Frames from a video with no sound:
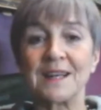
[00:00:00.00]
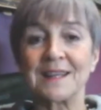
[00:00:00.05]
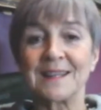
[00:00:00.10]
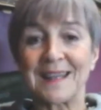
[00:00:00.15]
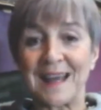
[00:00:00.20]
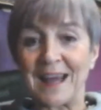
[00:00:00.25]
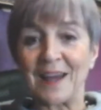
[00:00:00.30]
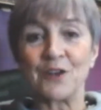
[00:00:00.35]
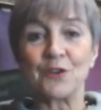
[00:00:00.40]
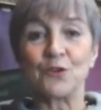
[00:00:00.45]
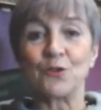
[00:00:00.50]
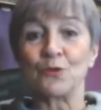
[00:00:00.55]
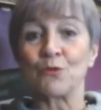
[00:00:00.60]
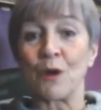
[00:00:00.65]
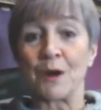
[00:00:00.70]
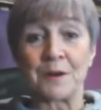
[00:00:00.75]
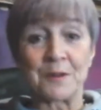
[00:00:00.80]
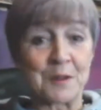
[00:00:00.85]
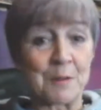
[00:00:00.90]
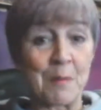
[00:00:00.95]
get you
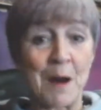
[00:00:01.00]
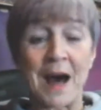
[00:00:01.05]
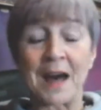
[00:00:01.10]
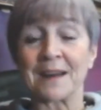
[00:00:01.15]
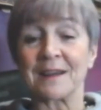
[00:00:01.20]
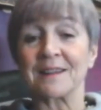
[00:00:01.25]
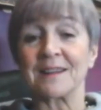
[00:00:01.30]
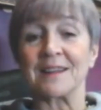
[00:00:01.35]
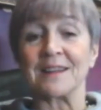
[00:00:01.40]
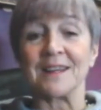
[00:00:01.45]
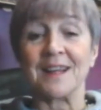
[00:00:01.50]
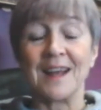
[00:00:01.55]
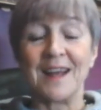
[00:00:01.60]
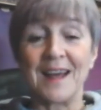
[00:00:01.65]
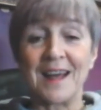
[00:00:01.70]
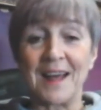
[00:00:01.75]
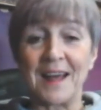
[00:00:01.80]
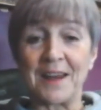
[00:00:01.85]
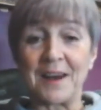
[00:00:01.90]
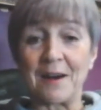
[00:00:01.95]
running the marathon
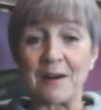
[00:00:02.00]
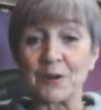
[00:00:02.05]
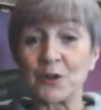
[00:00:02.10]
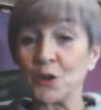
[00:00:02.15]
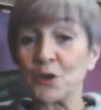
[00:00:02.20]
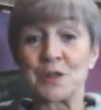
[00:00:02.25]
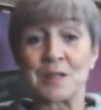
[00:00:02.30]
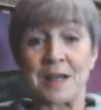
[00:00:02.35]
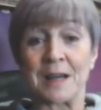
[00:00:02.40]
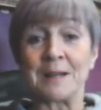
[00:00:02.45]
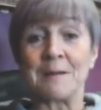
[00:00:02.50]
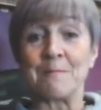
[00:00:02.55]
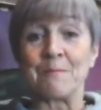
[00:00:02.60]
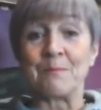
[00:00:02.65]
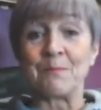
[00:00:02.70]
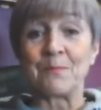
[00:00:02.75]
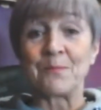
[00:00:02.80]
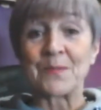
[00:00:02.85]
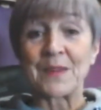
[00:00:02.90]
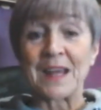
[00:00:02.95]
in a good time.
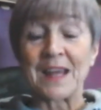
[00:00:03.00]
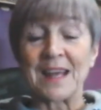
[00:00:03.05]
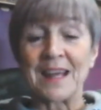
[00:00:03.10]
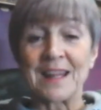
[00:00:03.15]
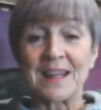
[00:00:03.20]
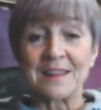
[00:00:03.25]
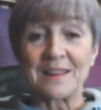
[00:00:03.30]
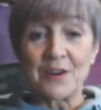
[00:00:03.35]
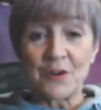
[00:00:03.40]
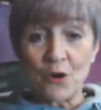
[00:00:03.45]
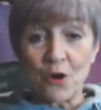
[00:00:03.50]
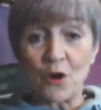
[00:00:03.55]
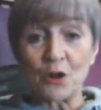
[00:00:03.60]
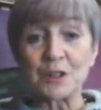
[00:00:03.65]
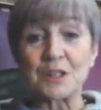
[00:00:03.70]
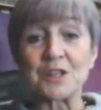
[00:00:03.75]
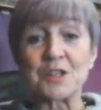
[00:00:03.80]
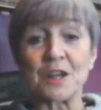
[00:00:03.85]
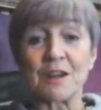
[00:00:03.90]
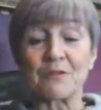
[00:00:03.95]
The
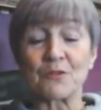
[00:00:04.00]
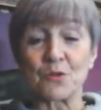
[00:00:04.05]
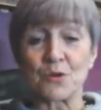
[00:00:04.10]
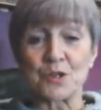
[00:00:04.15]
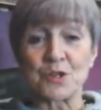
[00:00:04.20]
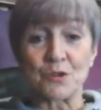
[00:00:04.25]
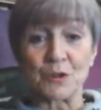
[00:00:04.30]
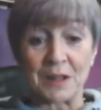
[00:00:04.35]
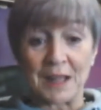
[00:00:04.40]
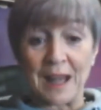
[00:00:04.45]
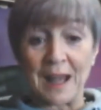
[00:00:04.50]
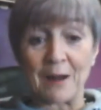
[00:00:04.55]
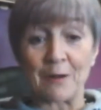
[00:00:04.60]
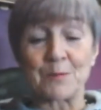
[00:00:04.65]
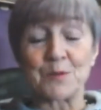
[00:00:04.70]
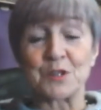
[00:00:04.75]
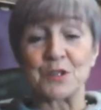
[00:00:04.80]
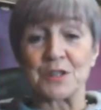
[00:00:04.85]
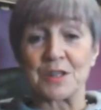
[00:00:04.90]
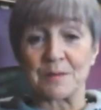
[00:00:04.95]
knowledge, of course, really
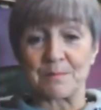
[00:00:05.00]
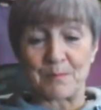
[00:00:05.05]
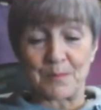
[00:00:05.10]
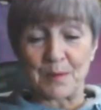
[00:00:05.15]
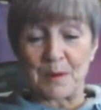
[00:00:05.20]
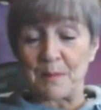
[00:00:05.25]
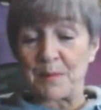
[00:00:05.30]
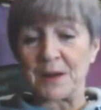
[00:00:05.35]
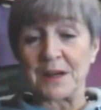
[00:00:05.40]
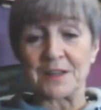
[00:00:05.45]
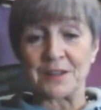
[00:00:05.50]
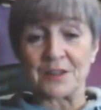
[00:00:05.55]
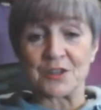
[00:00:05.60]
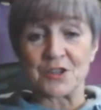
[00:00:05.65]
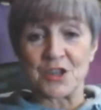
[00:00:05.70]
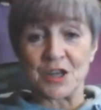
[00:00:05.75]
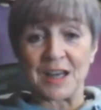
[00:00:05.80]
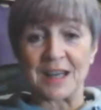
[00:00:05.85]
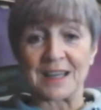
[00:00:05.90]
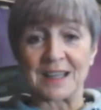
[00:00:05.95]
helps you to prepare your
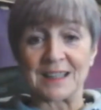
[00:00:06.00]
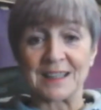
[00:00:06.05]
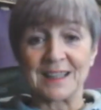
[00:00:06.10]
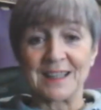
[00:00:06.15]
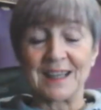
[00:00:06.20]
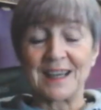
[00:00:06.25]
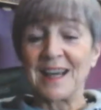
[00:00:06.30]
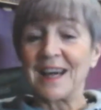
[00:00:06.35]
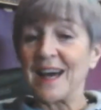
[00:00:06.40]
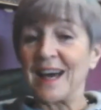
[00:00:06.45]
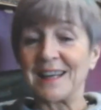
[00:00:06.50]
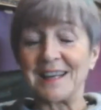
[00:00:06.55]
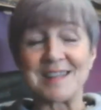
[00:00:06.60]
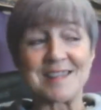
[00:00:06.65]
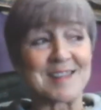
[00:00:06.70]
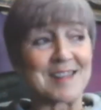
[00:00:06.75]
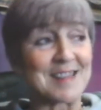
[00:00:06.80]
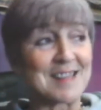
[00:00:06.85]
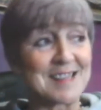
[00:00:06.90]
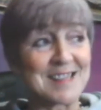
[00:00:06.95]
training. And
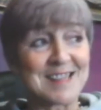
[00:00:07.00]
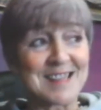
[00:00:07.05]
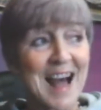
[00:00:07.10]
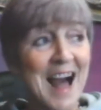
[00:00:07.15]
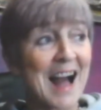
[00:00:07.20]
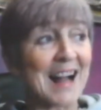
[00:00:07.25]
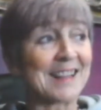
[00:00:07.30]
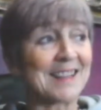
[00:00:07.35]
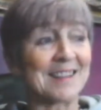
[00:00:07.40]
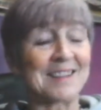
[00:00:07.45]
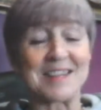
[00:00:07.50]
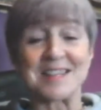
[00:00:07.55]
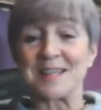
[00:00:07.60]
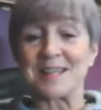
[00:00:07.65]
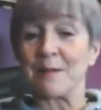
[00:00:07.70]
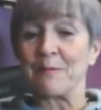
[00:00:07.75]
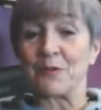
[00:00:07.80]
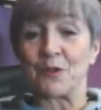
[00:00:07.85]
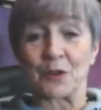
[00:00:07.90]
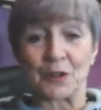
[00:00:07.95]
it's exactly the
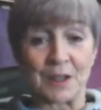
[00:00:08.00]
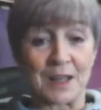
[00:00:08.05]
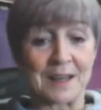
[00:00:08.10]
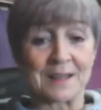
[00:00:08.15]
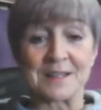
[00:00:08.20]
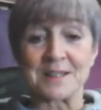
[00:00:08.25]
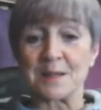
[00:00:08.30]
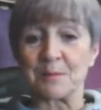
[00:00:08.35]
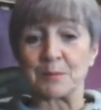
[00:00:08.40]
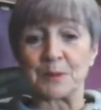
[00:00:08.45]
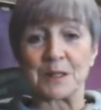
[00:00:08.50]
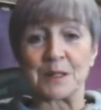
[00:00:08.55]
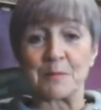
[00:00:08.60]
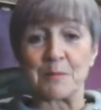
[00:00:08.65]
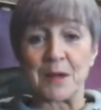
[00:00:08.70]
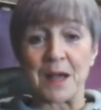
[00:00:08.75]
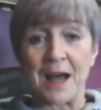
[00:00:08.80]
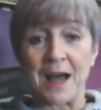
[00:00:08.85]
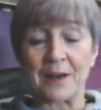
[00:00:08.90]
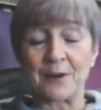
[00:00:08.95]
same if you're learning to play the
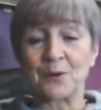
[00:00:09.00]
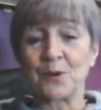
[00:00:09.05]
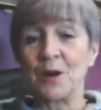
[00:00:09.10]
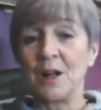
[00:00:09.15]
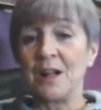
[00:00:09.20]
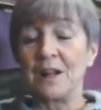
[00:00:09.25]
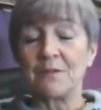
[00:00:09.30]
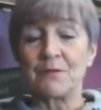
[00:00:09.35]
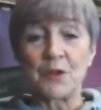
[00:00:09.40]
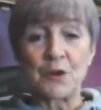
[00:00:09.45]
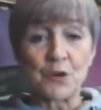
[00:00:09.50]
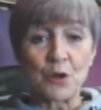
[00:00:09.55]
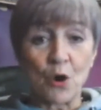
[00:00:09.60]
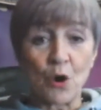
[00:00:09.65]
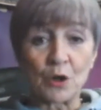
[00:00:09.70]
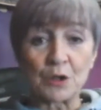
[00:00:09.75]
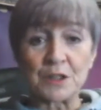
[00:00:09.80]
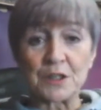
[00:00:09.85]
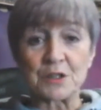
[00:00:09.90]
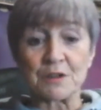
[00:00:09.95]
piano. The
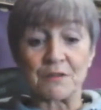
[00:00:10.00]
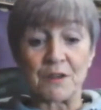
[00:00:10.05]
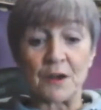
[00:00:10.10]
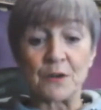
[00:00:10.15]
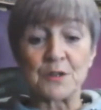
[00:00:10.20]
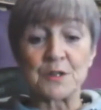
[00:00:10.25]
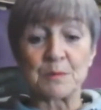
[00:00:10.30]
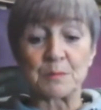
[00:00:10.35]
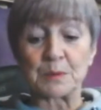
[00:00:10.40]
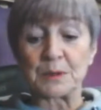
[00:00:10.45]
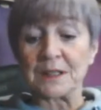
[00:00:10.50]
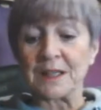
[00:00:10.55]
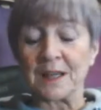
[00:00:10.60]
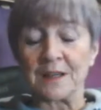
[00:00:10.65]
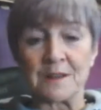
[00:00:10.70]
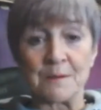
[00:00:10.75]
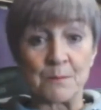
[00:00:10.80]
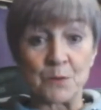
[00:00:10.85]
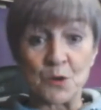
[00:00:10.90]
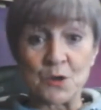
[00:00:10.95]
knowledge of how to play it
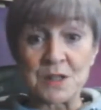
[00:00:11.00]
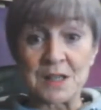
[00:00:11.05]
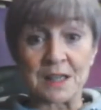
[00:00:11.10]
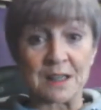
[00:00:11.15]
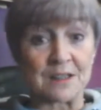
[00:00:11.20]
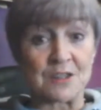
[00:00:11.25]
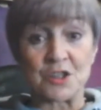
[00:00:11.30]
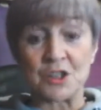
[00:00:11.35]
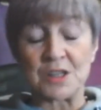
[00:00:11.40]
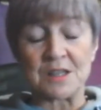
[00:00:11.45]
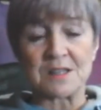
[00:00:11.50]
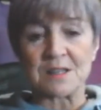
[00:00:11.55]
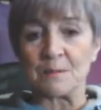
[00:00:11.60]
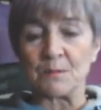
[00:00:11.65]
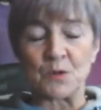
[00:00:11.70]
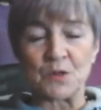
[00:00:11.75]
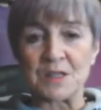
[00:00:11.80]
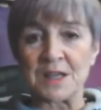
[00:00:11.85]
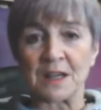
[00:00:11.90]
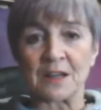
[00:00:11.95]
and the music, the sheets of
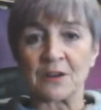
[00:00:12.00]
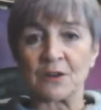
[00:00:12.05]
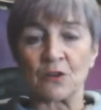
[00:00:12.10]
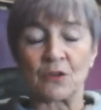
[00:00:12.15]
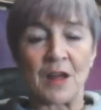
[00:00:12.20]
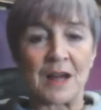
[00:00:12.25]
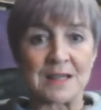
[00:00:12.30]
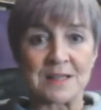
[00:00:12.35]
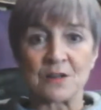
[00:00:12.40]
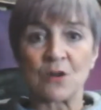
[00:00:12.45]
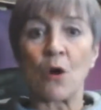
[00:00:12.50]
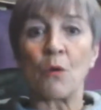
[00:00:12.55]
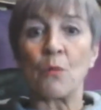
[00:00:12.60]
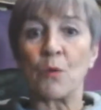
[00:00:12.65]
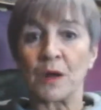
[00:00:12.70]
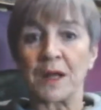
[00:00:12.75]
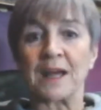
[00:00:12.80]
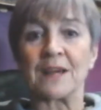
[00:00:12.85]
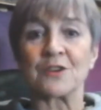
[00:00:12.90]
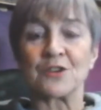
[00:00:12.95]
music and all that is not
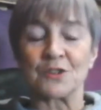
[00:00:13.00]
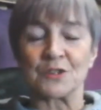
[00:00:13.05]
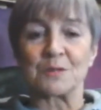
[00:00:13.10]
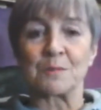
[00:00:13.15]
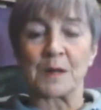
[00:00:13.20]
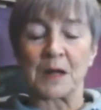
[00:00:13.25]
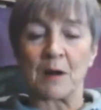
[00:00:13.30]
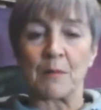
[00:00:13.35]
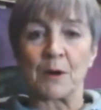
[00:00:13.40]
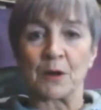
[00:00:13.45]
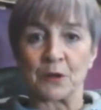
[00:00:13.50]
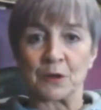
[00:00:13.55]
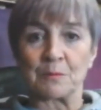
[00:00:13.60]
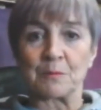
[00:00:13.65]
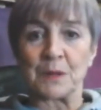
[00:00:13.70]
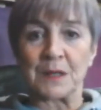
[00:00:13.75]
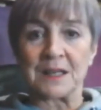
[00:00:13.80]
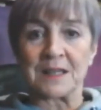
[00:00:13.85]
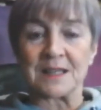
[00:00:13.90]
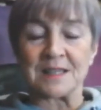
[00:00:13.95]
what gets you to become a good
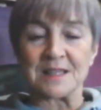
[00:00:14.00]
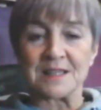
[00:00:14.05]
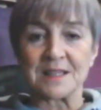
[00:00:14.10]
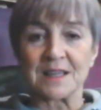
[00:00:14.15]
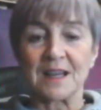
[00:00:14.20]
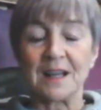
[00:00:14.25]
pianist.